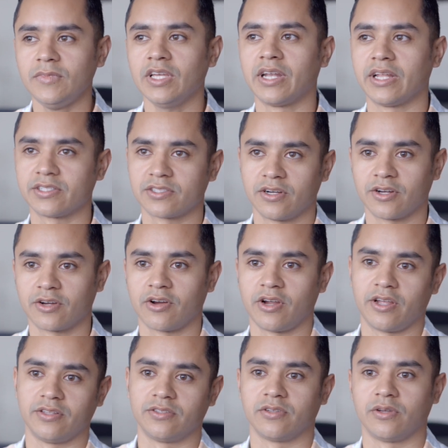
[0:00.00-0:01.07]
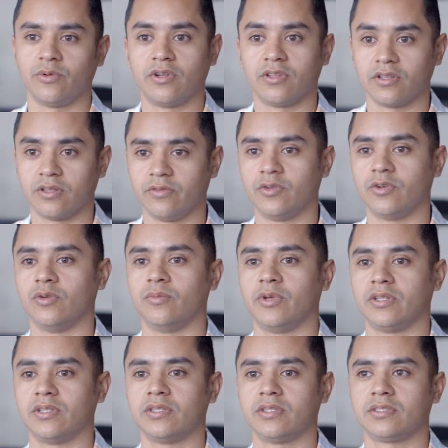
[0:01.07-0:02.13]
and I started crying, so I went in the living room
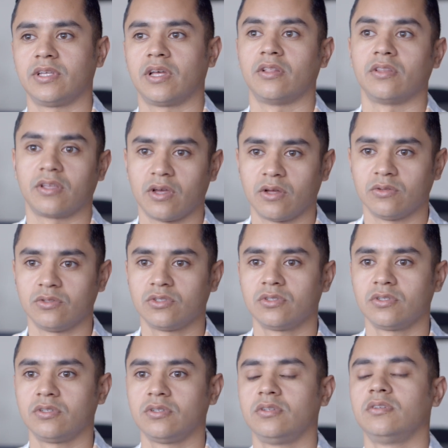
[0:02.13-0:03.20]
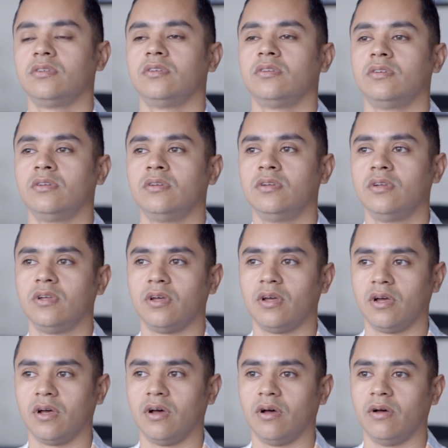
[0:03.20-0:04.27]
and sat on the couch.
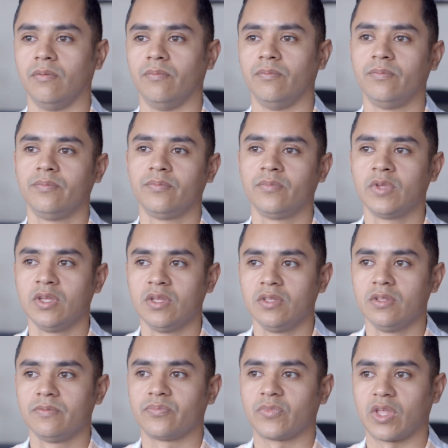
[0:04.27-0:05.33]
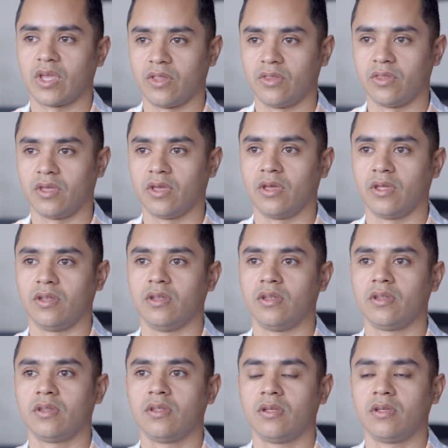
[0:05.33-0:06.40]
Um, and then
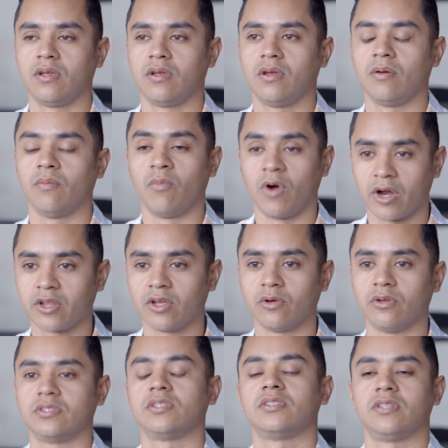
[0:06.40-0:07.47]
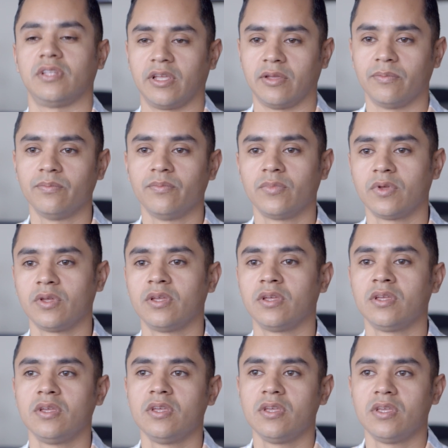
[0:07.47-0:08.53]
Mario is his name.
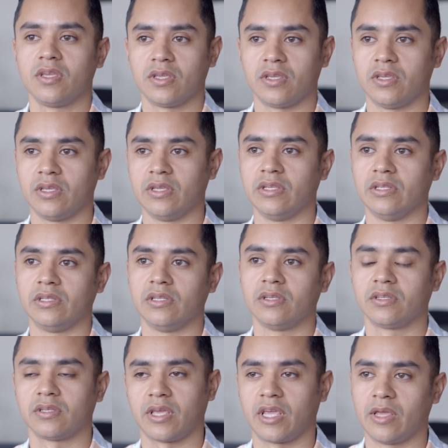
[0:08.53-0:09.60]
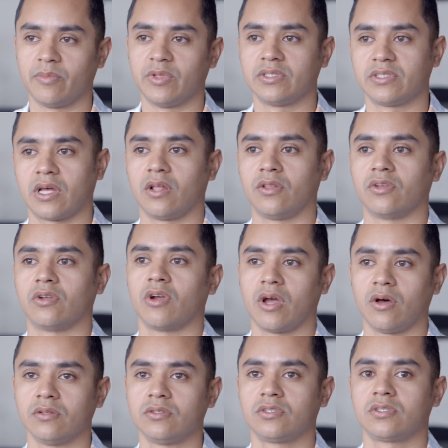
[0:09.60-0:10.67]
He came and sat on the
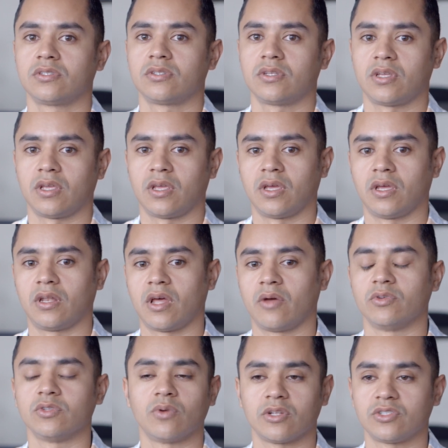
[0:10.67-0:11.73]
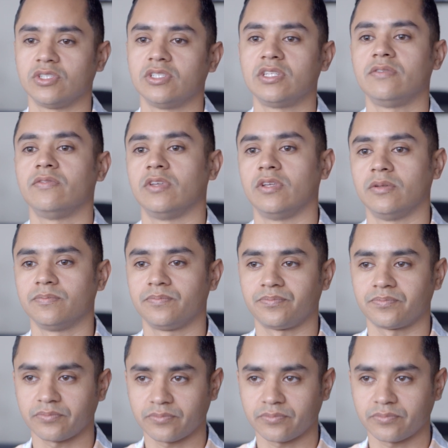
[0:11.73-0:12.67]
couch, and I was watching TV,